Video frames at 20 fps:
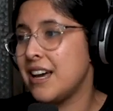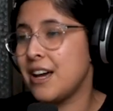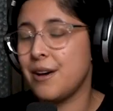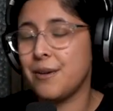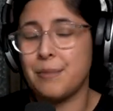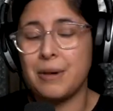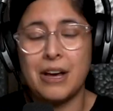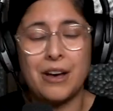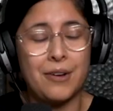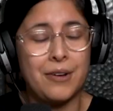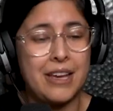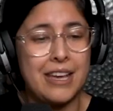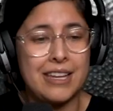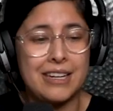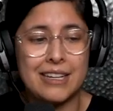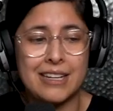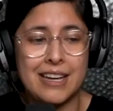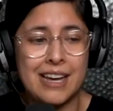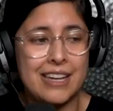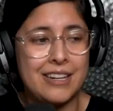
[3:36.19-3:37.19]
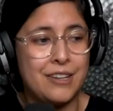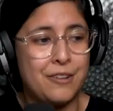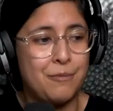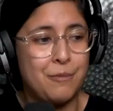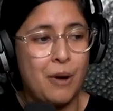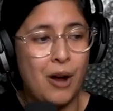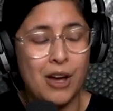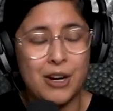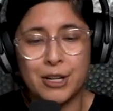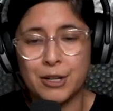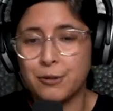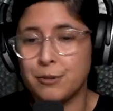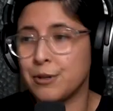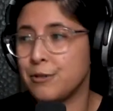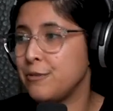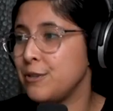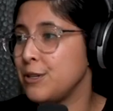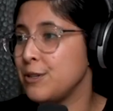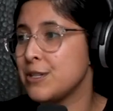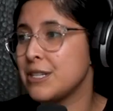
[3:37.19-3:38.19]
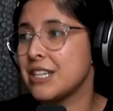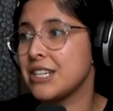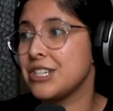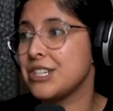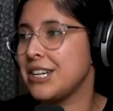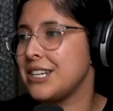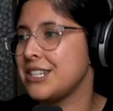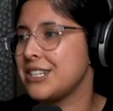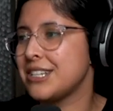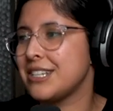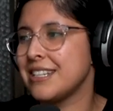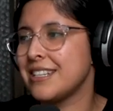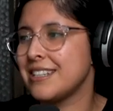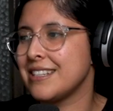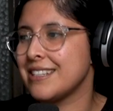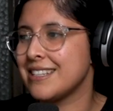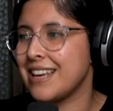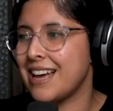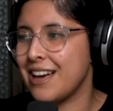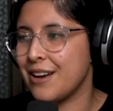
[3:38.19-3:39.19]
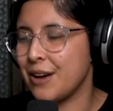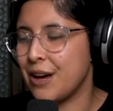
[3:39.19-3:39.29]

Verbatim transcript: about any kind of product review suggestions.